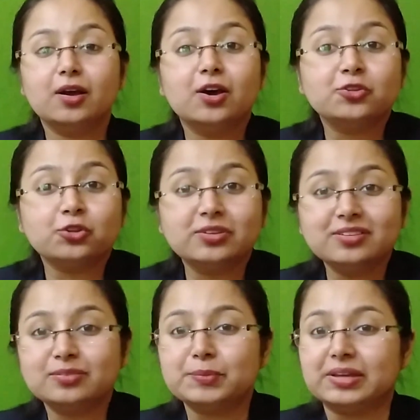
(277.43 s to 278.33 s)
So,
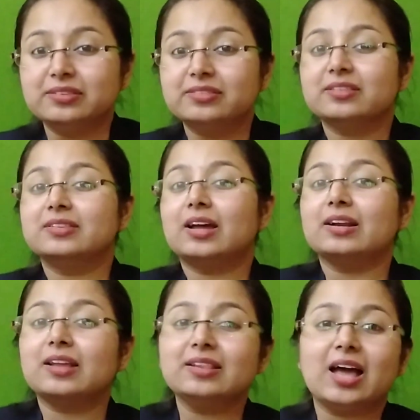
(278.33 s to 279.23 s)
this means
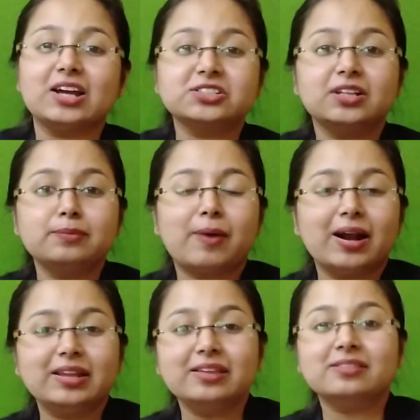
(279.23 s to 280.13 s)
that the national
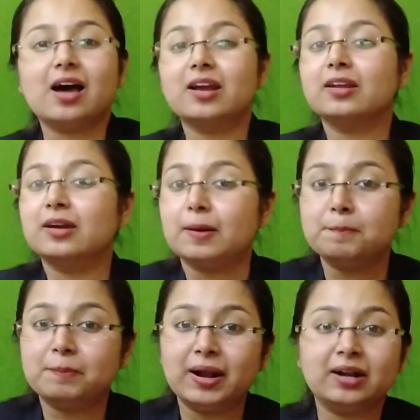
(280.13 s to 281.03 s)
parties are
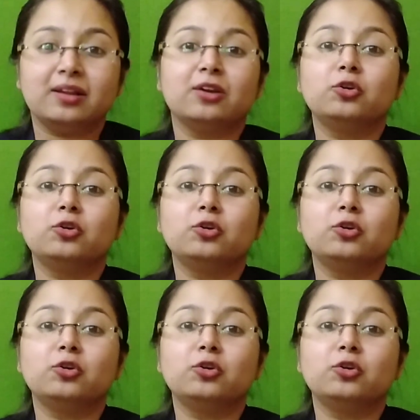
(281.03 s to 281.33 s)
compelled